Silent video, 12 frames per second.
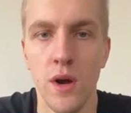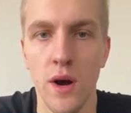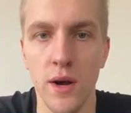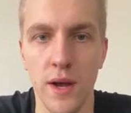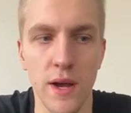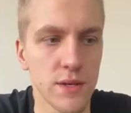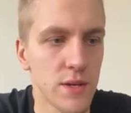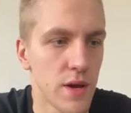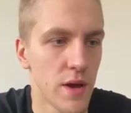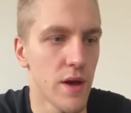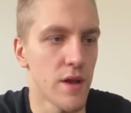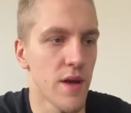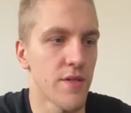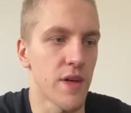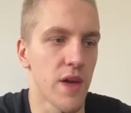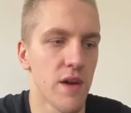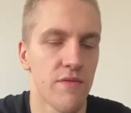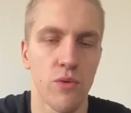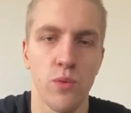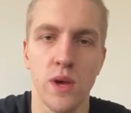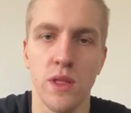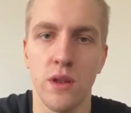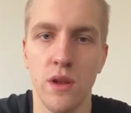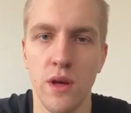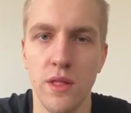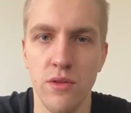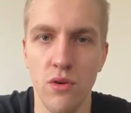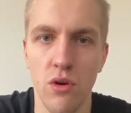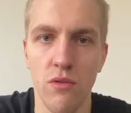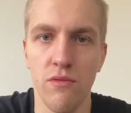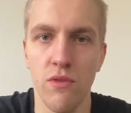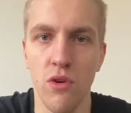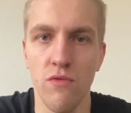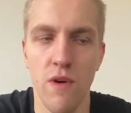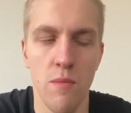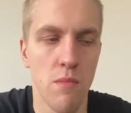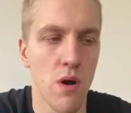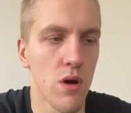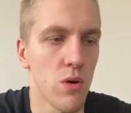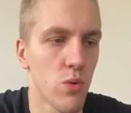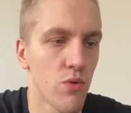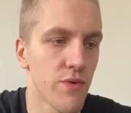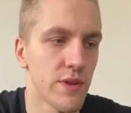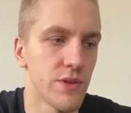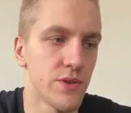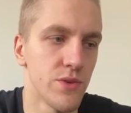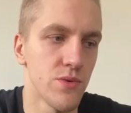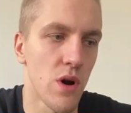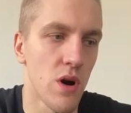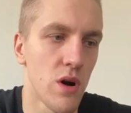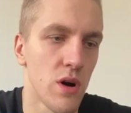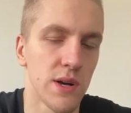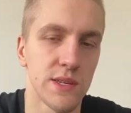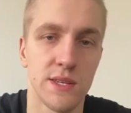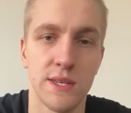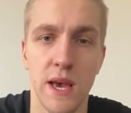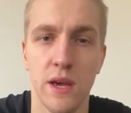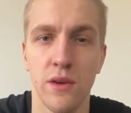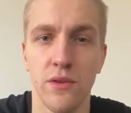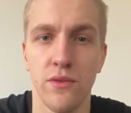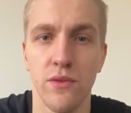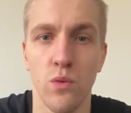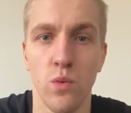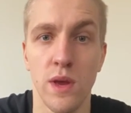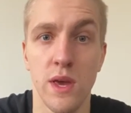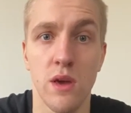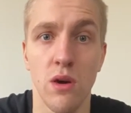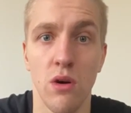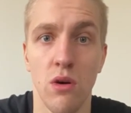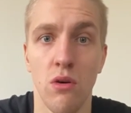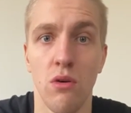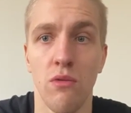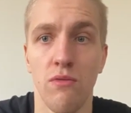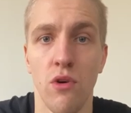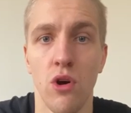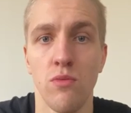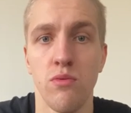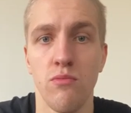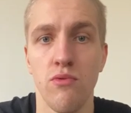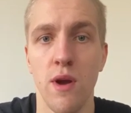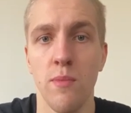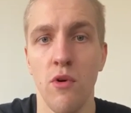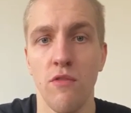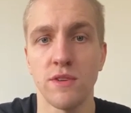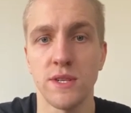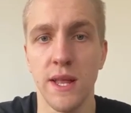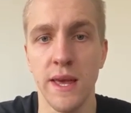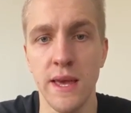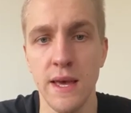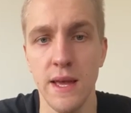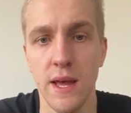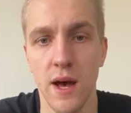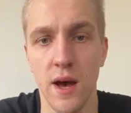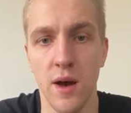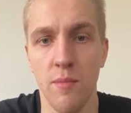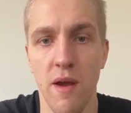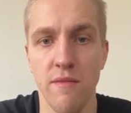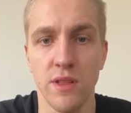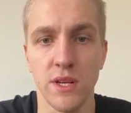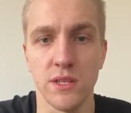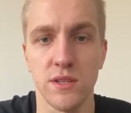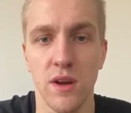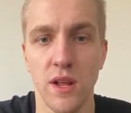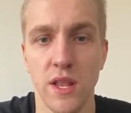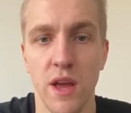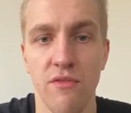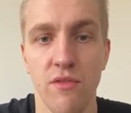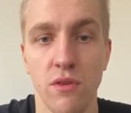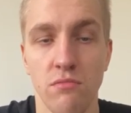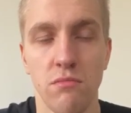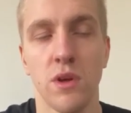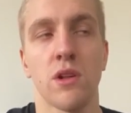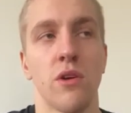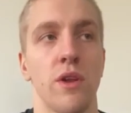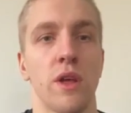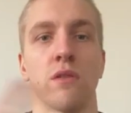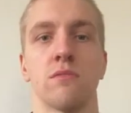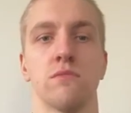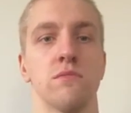Hi guys, Aod Athlete here for the week of the 9th of November. We're into our second week of open prep. Obviously, everything's slightly different, including